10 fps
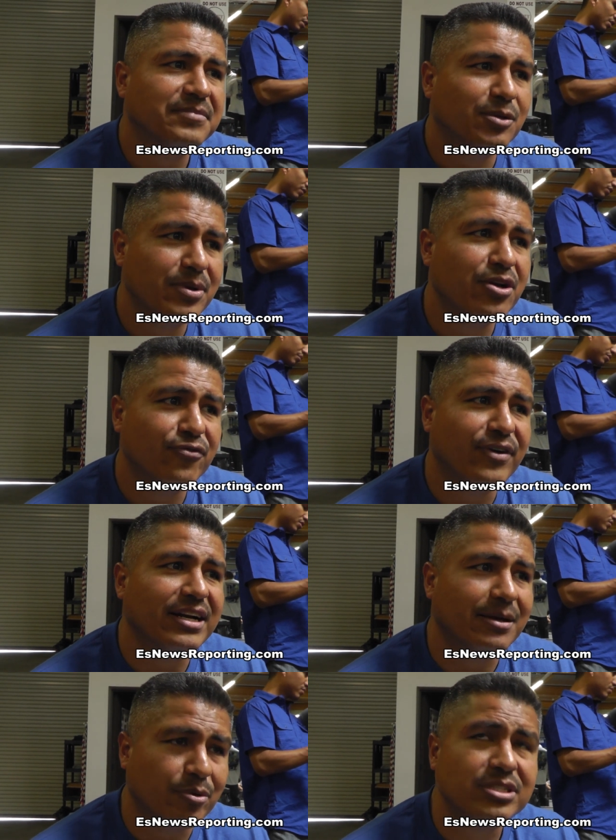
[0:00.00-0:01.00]
It'll be a good
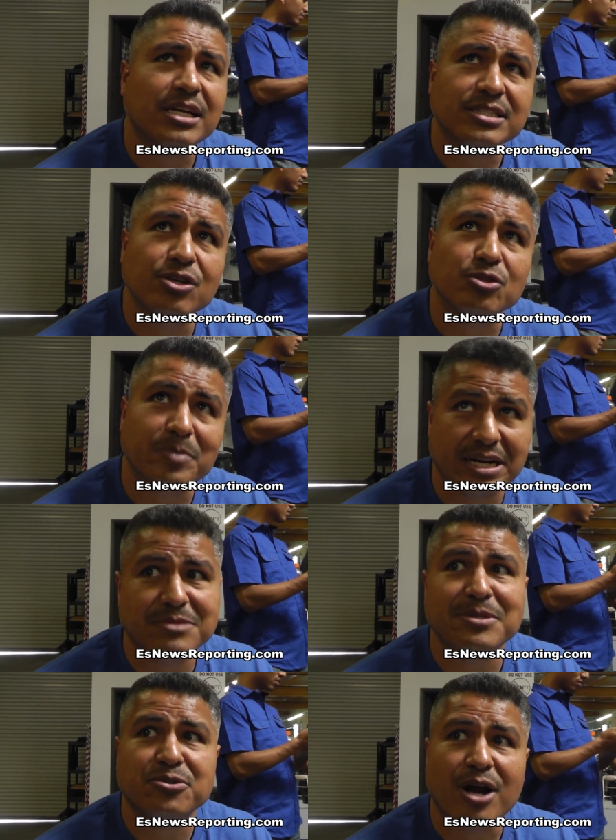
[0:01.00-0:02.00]
fight. Both got skills, but he's been